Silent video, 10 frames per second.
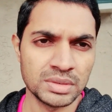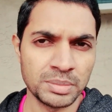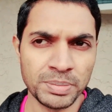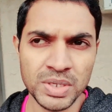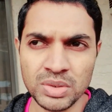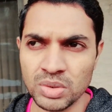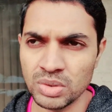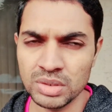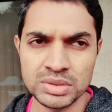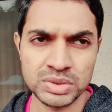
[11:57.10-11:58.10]
be
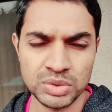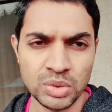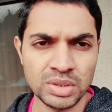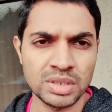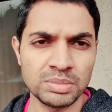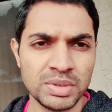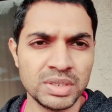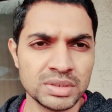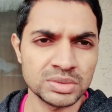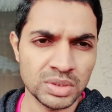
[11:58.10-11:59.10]
on a short-term
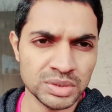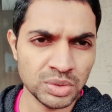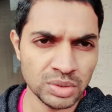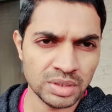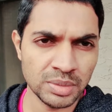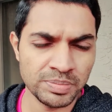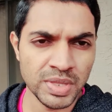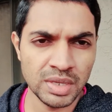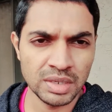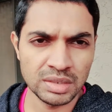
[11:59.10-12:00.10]
lease or a short-term
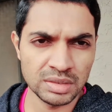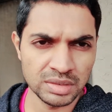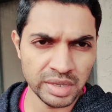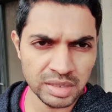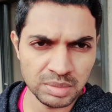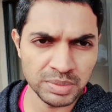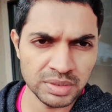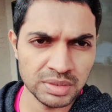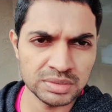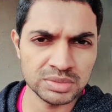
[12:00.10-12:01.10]
agreement,